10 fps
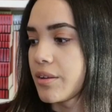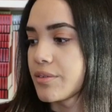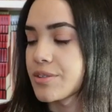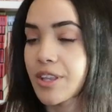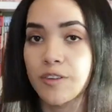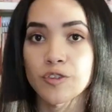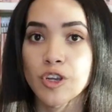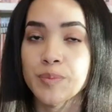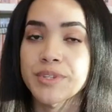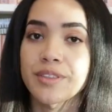slave
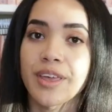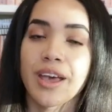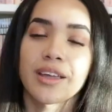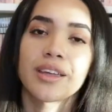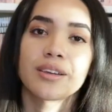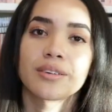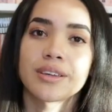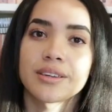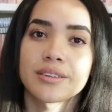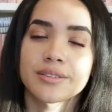ships that
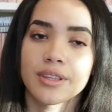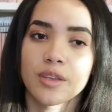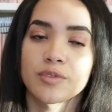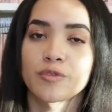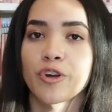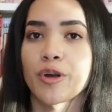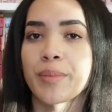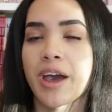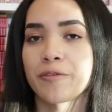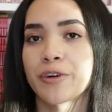carried slaves from
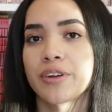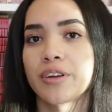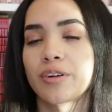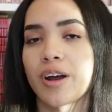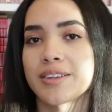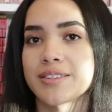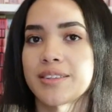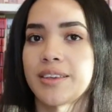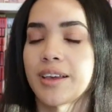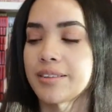Africa across
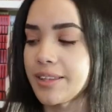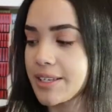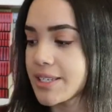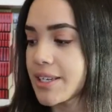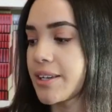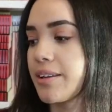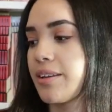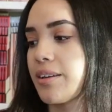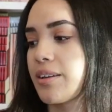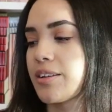the Atlantic
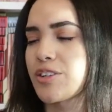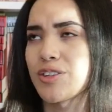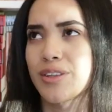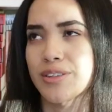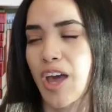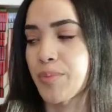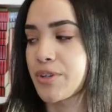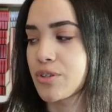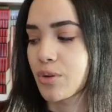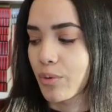and this
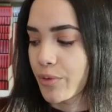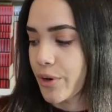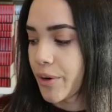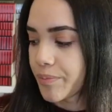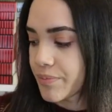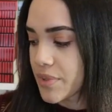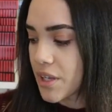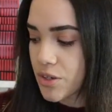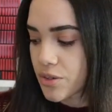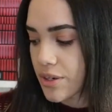happened over
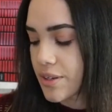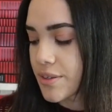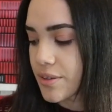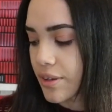centuries,